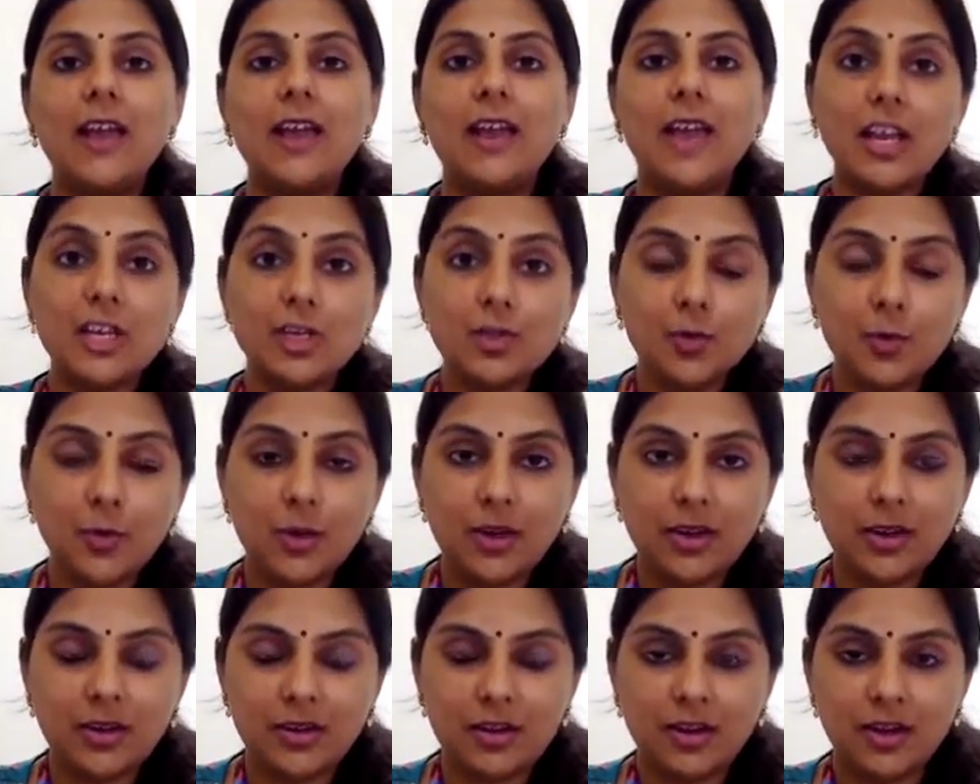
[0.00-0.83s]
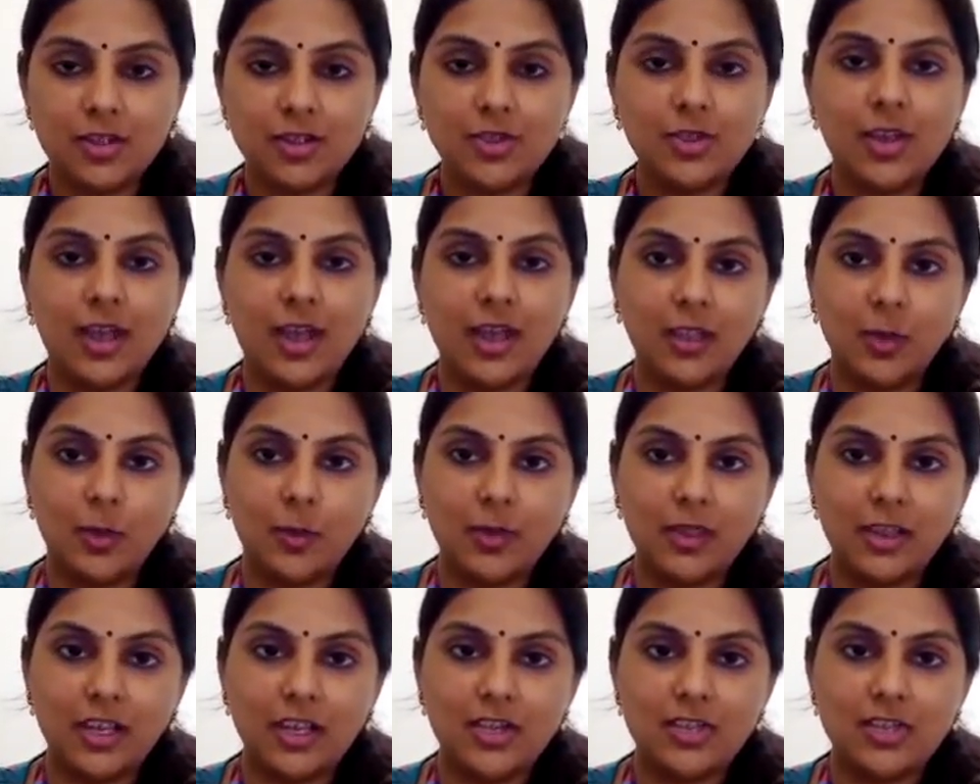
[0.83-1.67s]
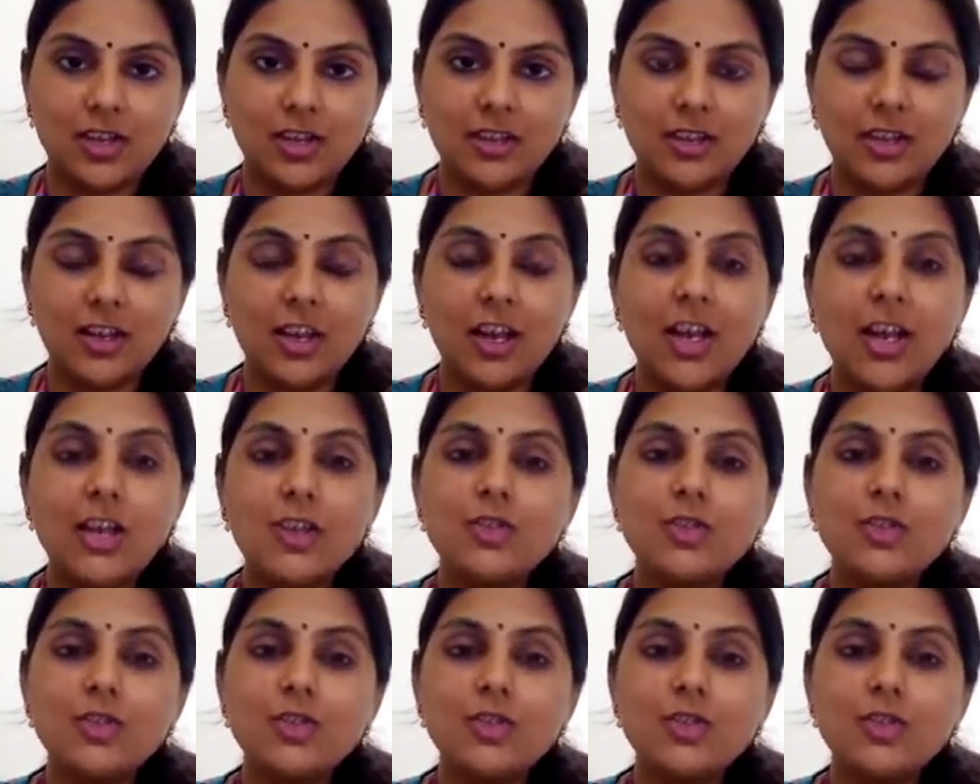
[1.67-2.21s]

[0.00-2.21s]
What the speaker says: get together with each other.